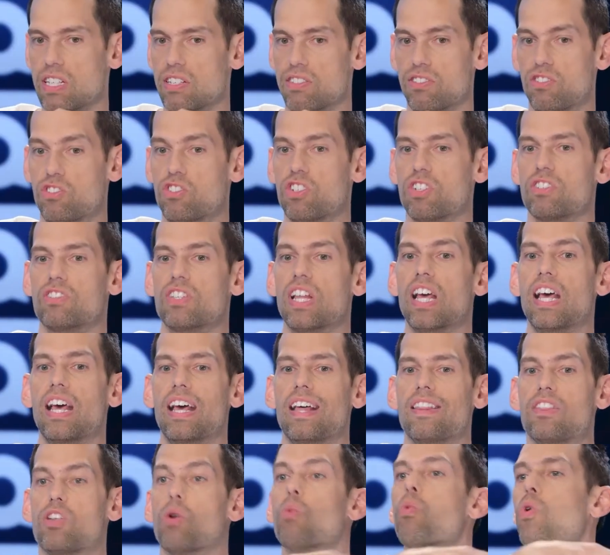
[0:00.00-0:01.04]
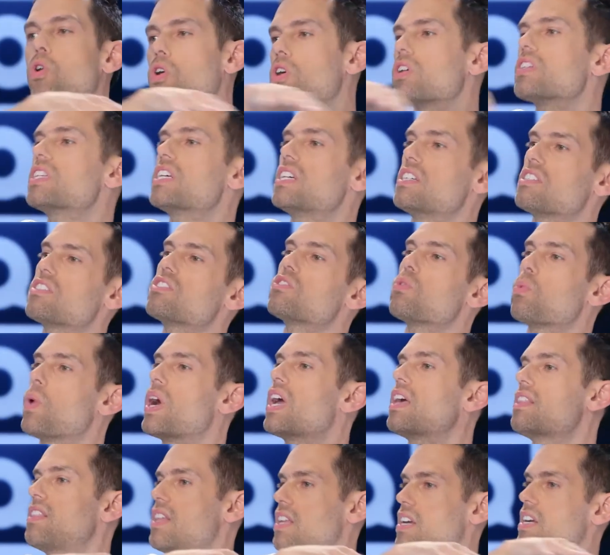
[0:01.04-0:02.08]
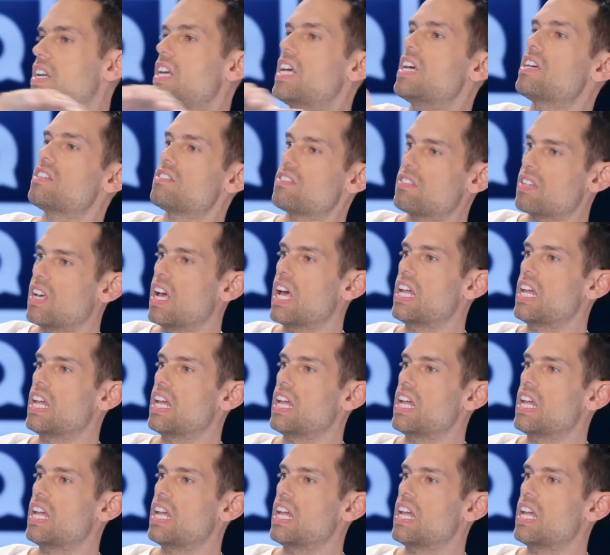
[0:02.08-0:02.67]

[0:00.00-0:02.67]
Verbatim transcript: is just, the world is the way that it is.